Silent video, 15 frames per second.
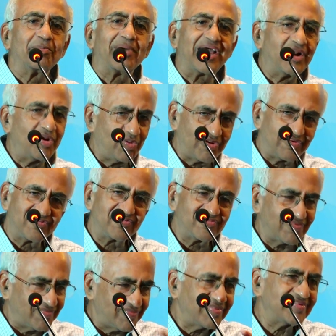Bangalore is
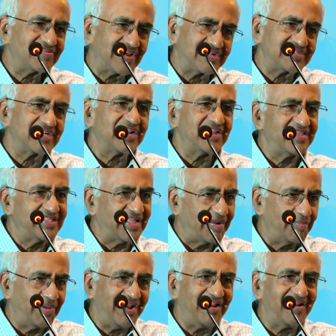essentially, there are
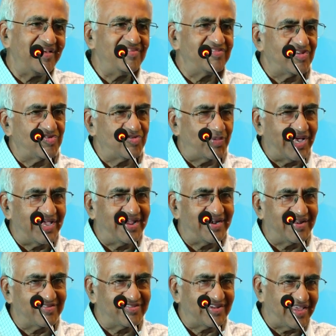many reasons why
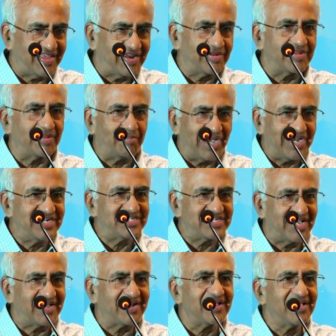it has taken the mind
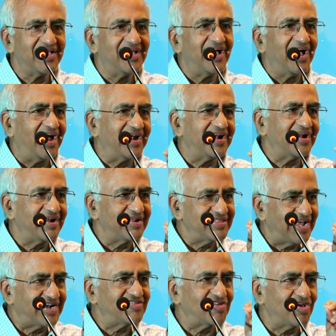share. And
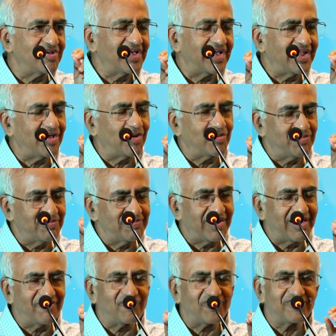that's, for
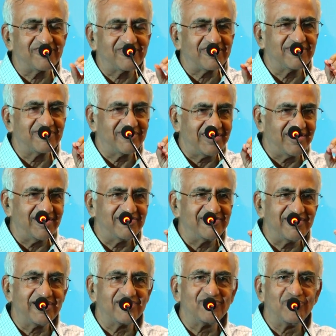instance, in
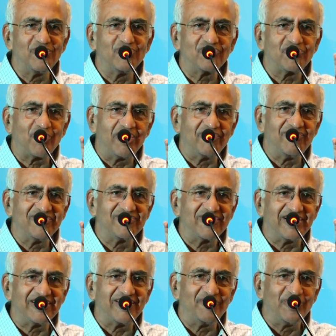TCS, we used to always
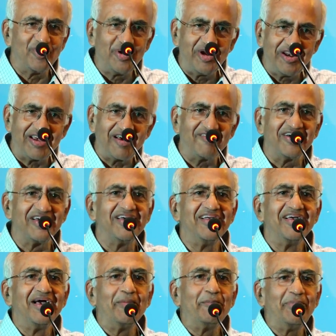say that you need to have a
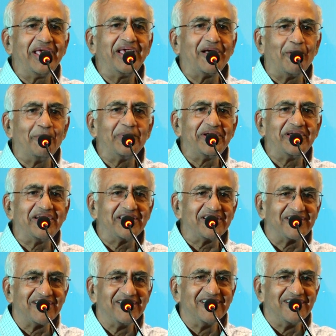big
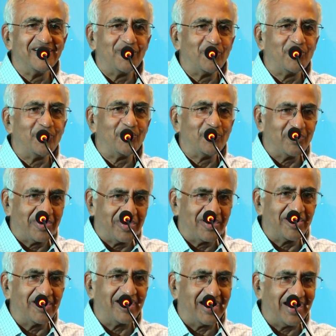competitor.
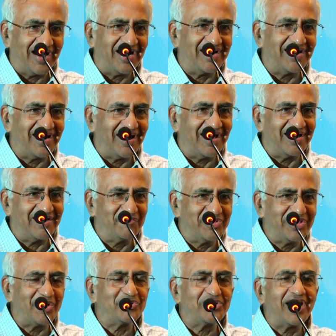
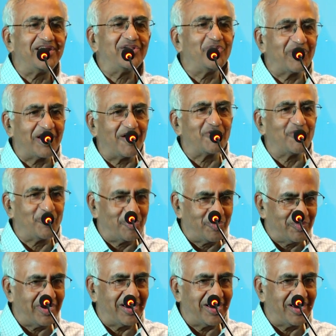Without that, you cannot grow.